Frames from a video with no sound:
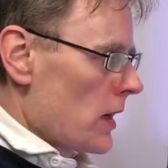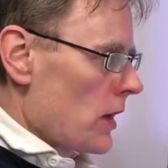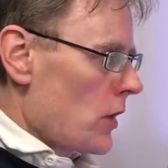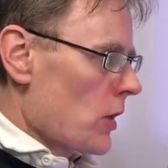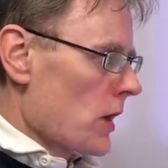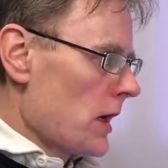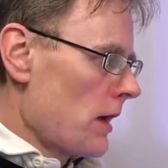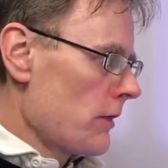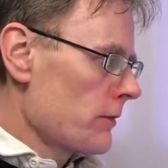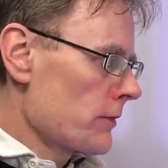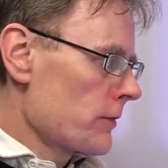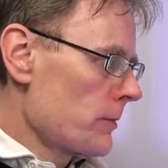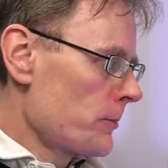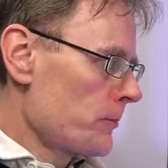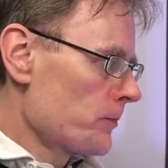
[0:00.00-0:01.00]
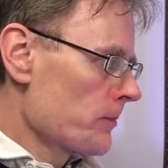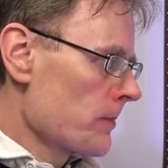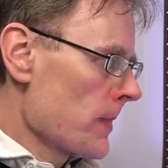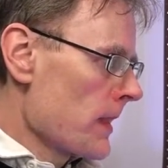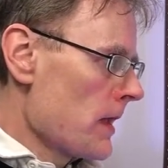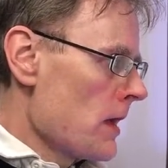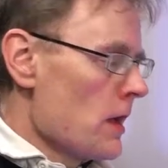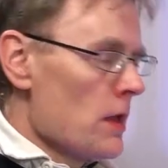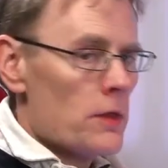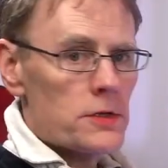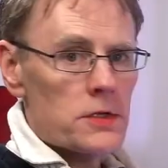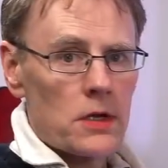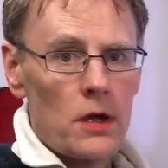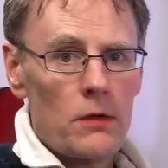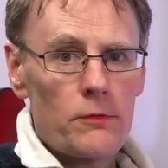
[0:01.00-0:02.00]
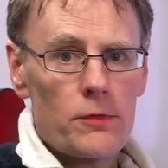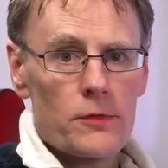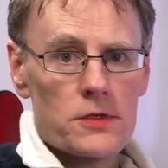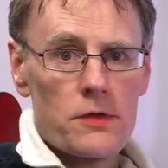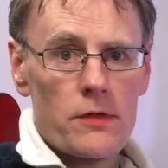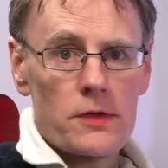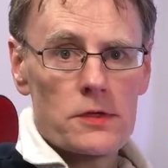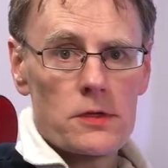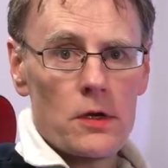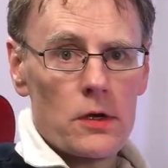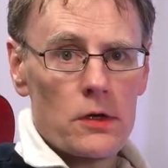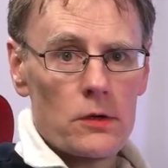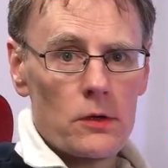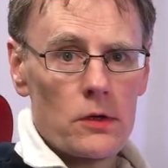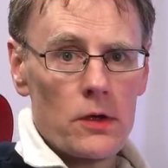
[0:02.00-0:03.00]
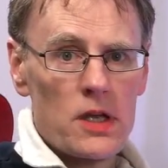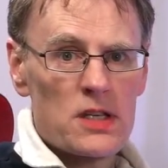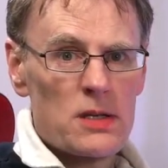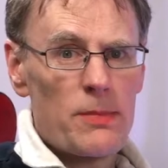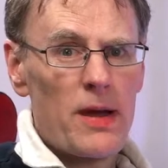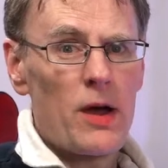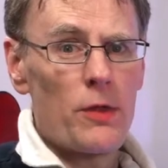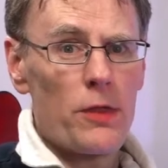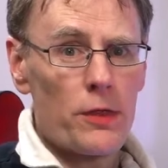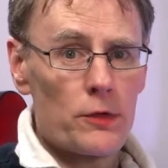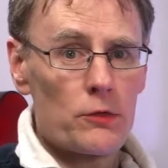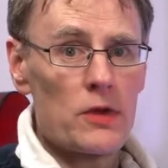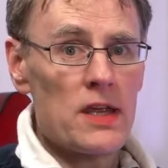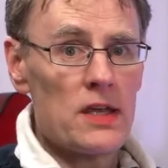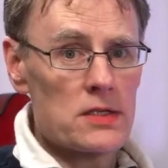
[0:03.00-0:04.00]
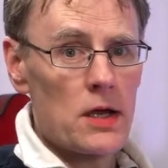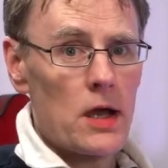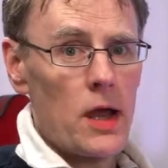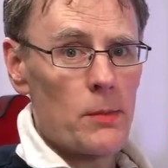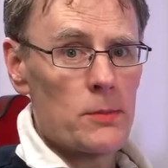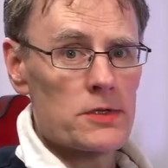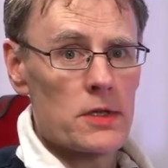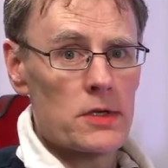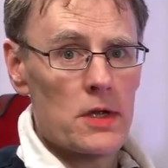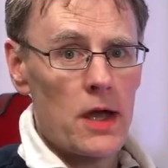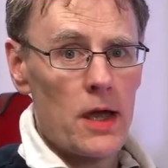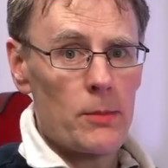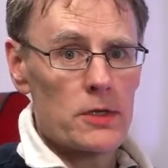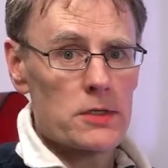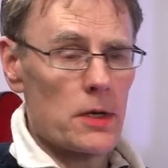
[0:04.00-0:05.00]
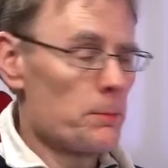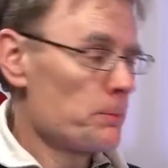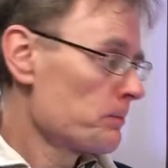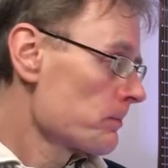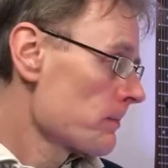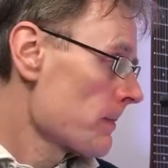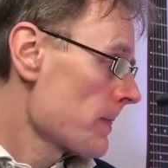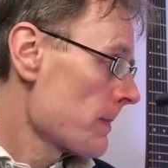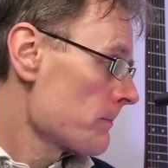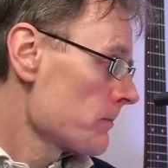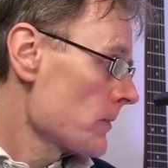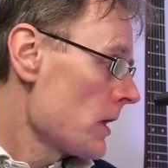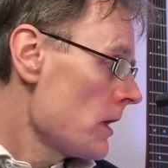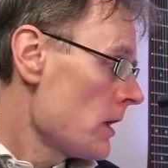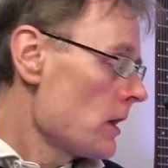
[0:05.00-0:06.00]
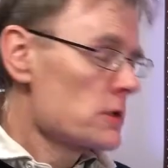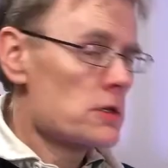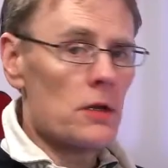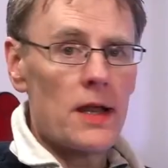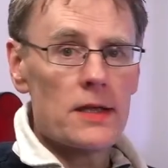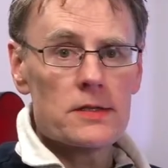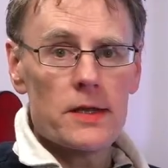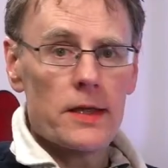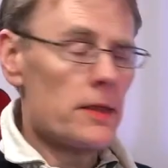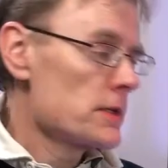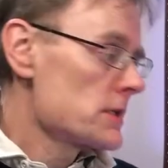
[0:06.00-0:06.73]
long enough. The circumference of the circle is about 3 times the diameter. So let's say the